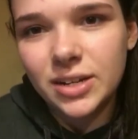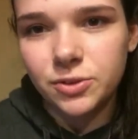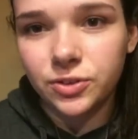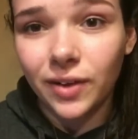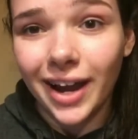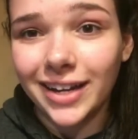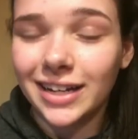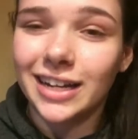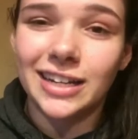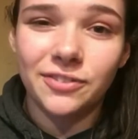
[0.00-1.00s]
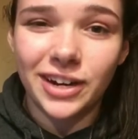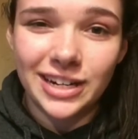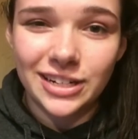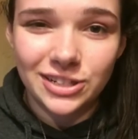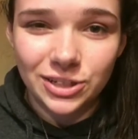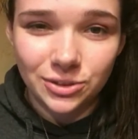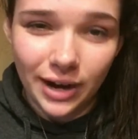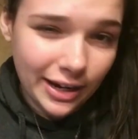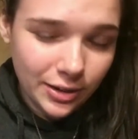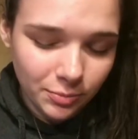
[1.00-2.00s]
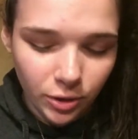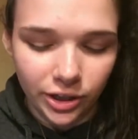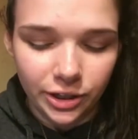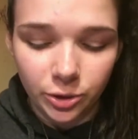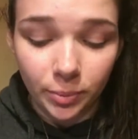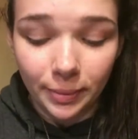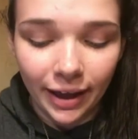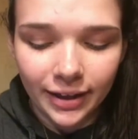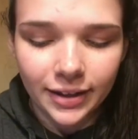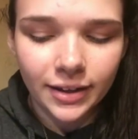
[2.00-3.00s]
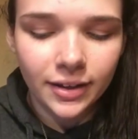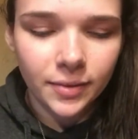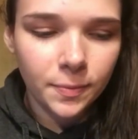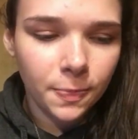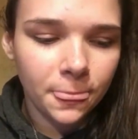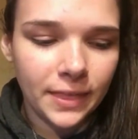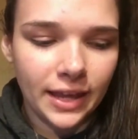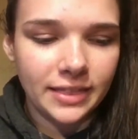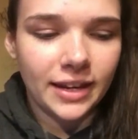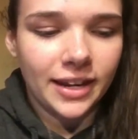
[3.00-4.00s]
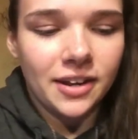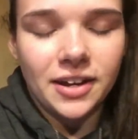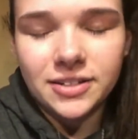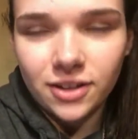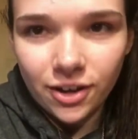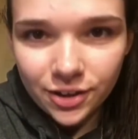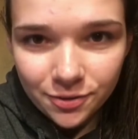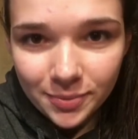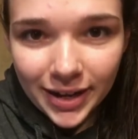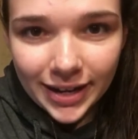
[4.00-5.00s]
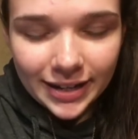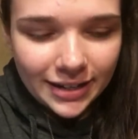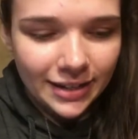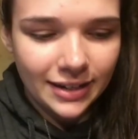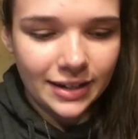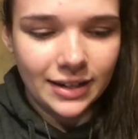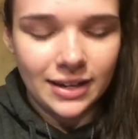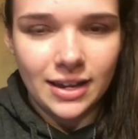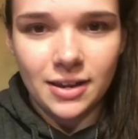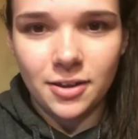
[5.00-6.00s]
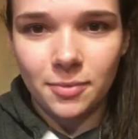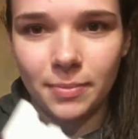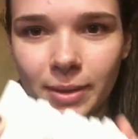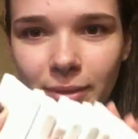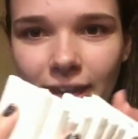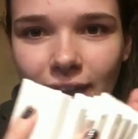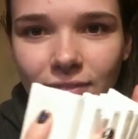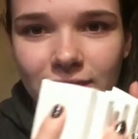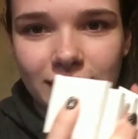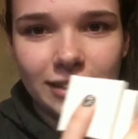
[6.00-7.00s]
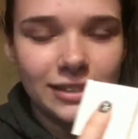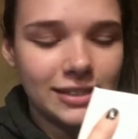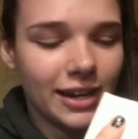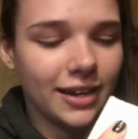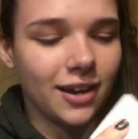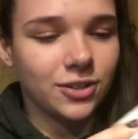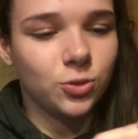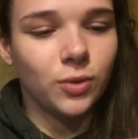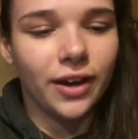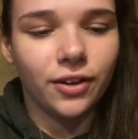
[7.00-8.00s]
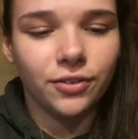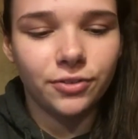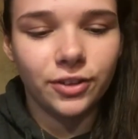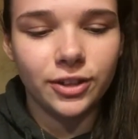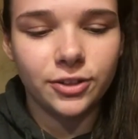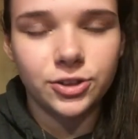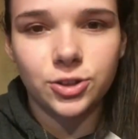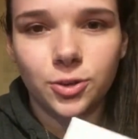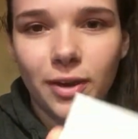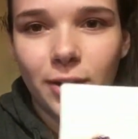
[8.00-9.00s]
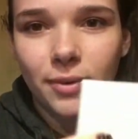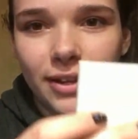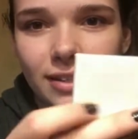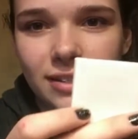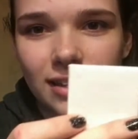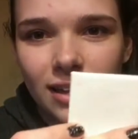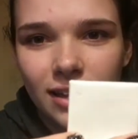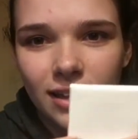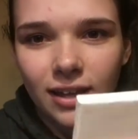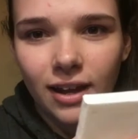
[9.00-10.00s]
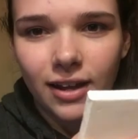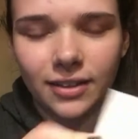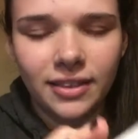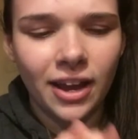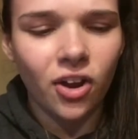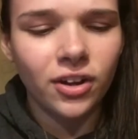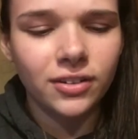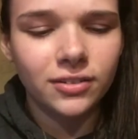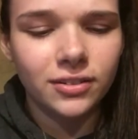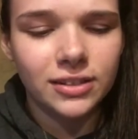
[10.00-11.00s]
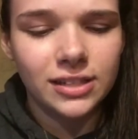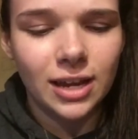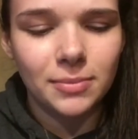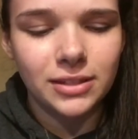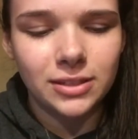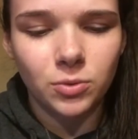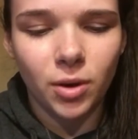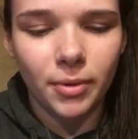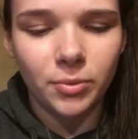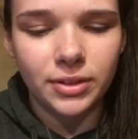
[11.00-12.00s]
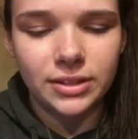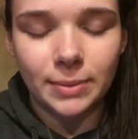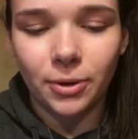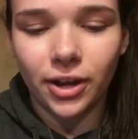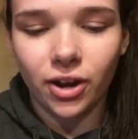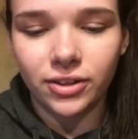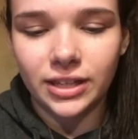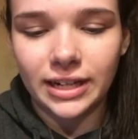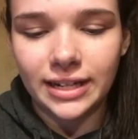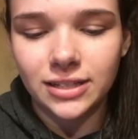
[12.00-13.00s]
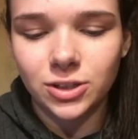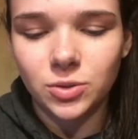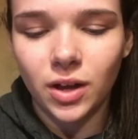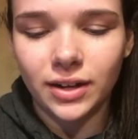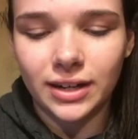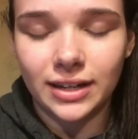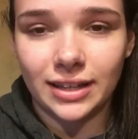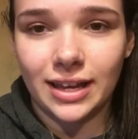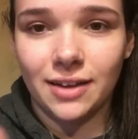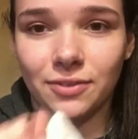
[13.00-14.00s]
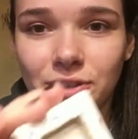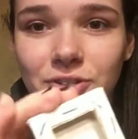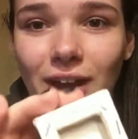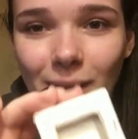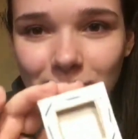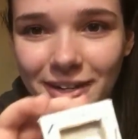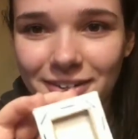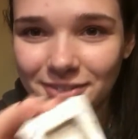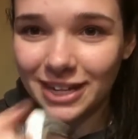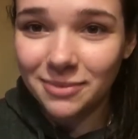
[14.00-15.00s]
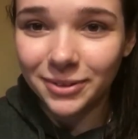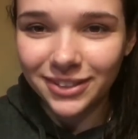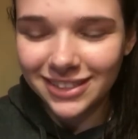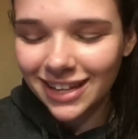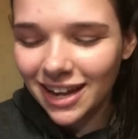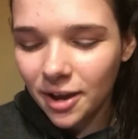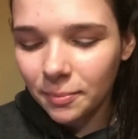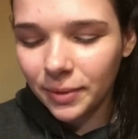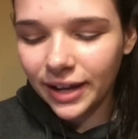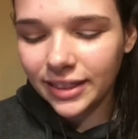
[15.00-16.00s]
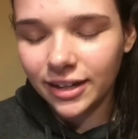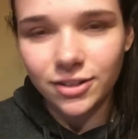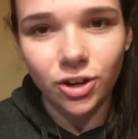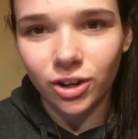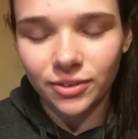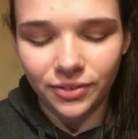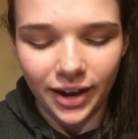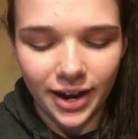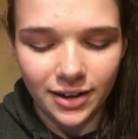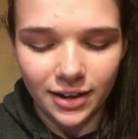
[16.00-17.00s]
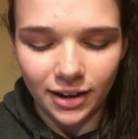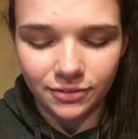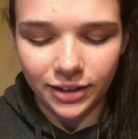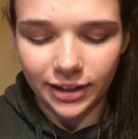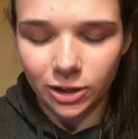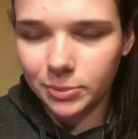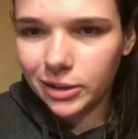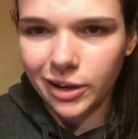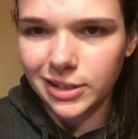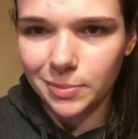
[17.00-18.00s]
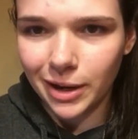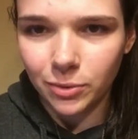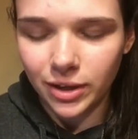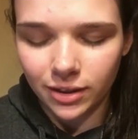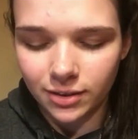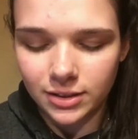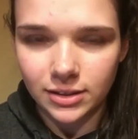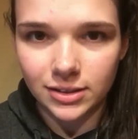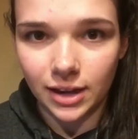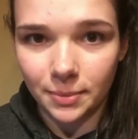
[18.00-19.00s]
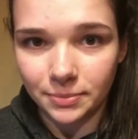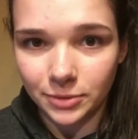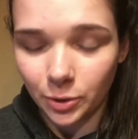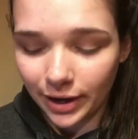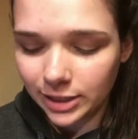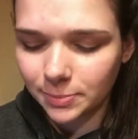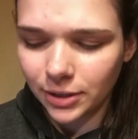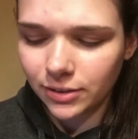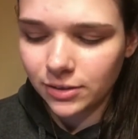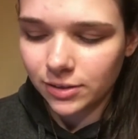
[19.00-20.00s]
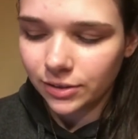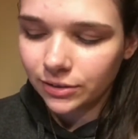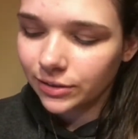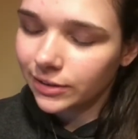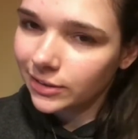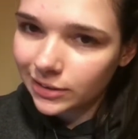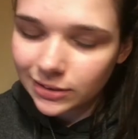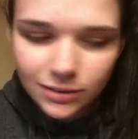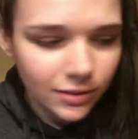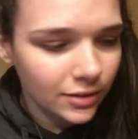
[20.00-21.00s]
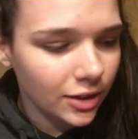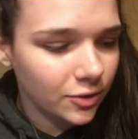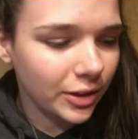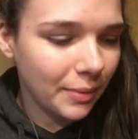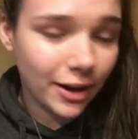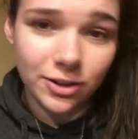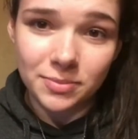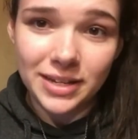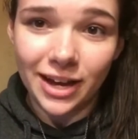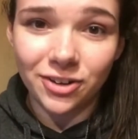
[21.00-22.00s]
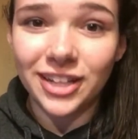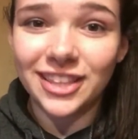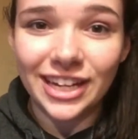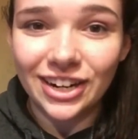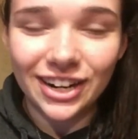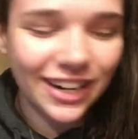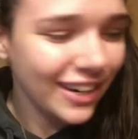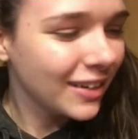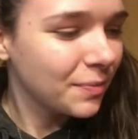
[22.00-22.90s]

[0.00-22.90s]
It was fine, and if I needed to, I could probably glue it back. And then I got all of my baby canvases. I got 12 little square ones. They aren't the same as the Walmart ones. They probably aren't the nicest quality, and they have a crap ton of staples, but they're totally fine, and I feel like it'll be great to paint with since I'm no expert, so it doesn't really matter to me how great they are.